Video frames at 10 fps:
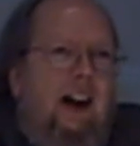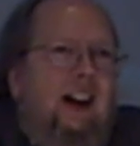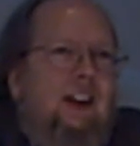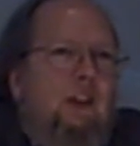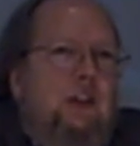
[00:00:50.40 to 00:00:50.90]

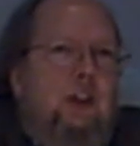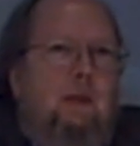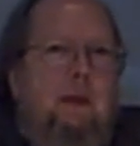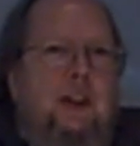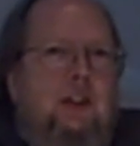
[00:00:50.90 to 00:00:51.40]
I want to
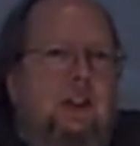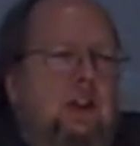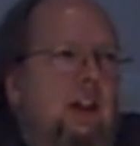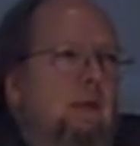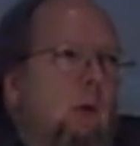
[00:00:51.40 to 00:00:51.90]
start by mentioning
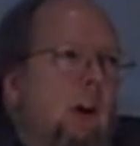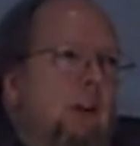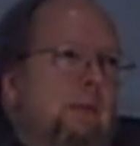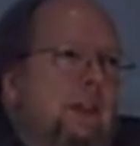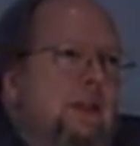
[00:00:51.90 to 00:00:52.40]
Steve
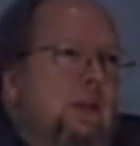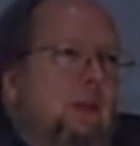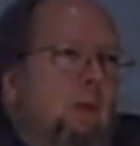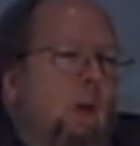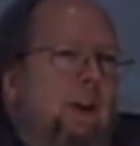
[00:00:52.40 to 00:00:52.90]
Waldman's
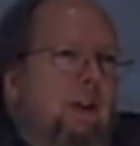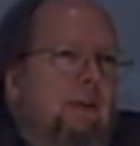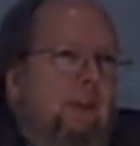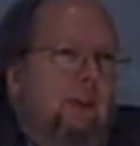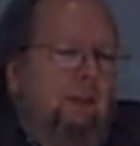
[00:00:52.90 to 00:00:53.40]

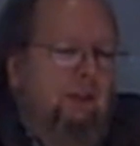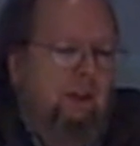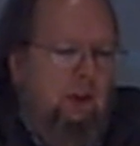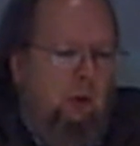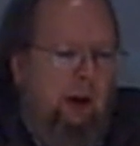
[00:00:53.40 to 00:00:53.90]
wonderful
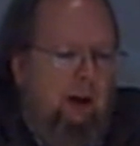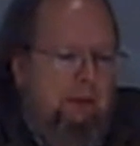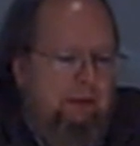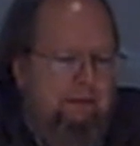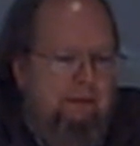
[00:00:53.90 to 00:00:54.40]

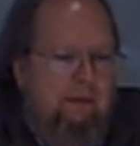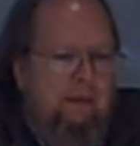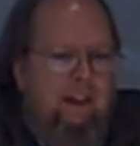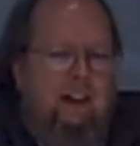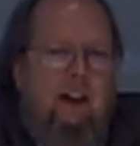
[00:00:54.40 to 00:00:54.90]
quip
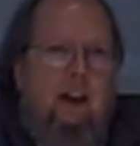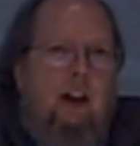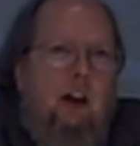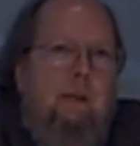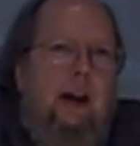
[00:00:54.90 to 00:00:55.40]

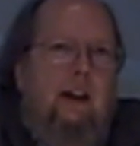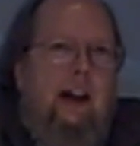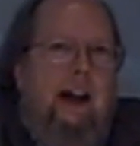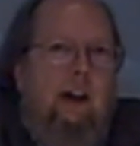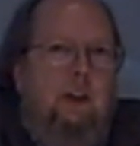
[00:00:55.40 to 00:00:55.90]

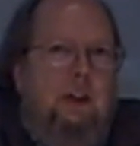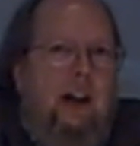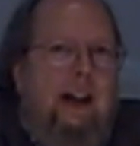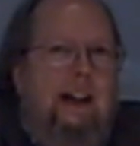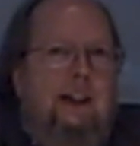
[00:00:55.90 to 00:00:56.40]
about how
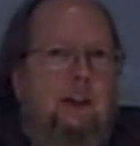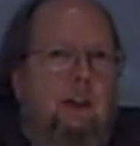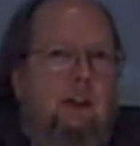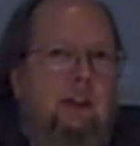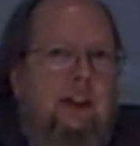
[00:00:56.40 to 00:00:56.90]
to
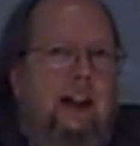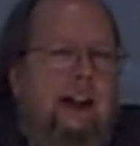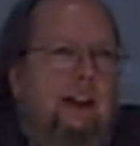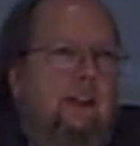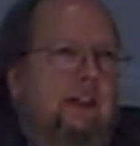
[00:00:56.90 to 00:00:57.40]
handle
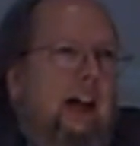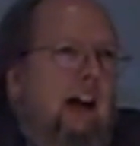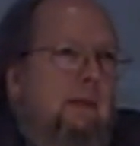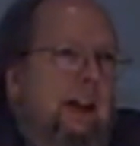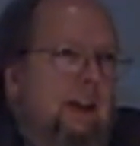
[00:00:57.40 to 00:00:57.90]
negative
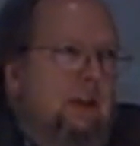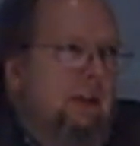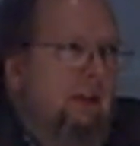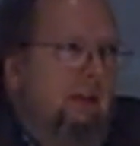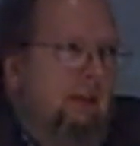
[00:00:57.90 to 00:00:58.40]

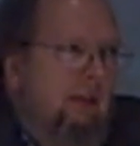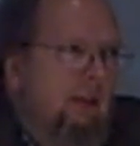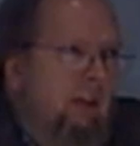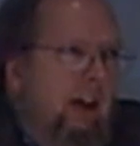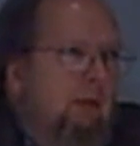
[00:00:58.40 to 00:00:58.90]
comments
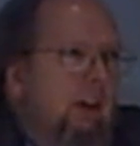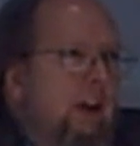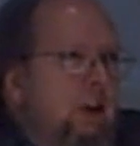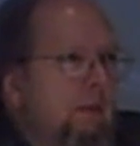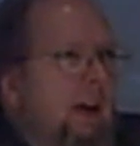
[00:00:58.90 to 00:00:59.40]
on a
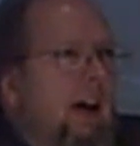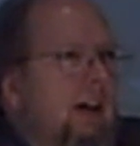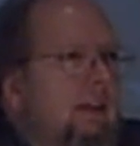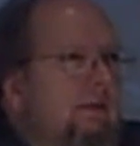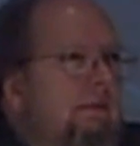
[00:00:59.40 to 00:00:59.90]
religion
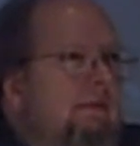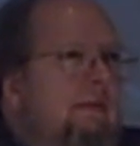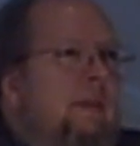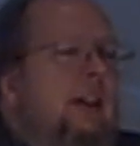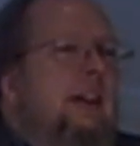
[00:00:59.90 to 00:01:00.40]
blog.
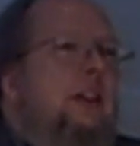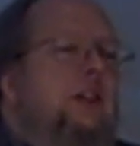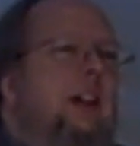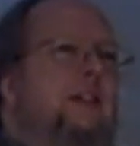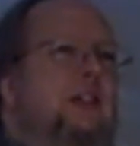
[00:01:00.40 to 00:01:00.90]

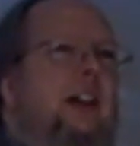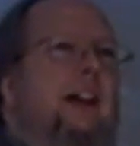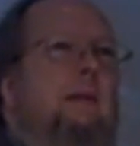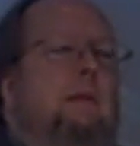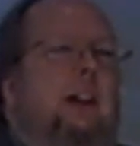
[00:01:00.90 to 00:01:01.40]
Steve
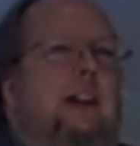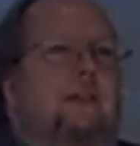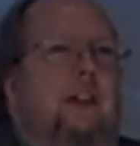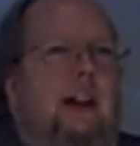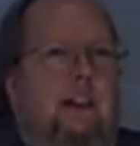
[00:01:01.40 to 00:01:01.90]
said at
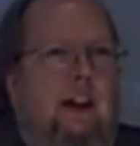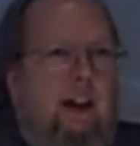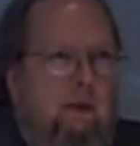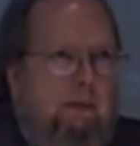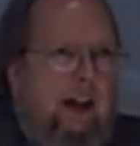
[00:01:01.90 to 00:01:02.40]
BeliefNet they
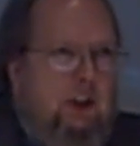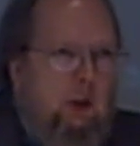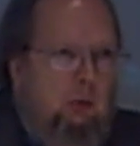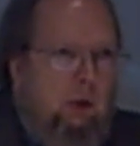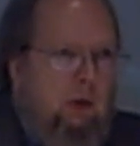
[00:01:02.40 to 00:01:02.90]
have a
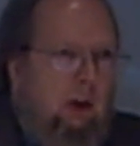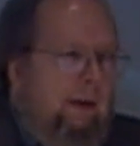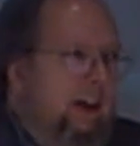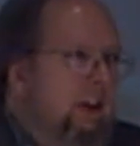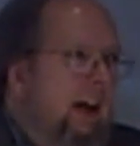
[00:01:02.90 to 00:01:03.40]
basic rule about